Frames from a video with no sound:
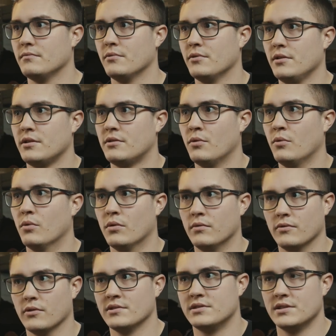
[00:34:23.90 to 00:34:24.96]
really cool
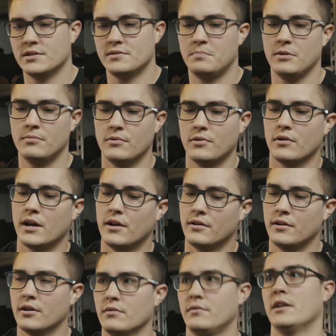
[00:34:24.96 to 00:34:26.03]
versus people who were out
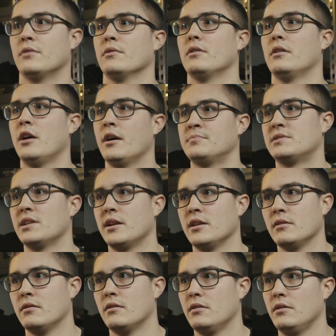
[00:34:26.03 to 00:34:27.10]
here that were upset
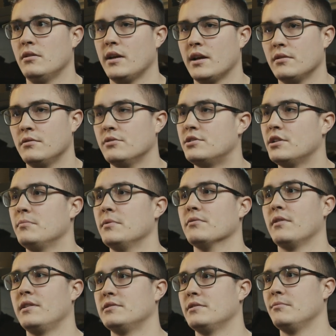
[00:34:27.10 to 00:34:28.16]
and, had a legitimate
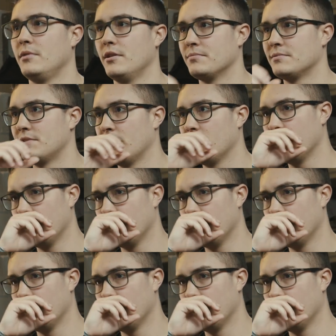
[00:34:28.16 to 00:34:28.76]
reason to be upset.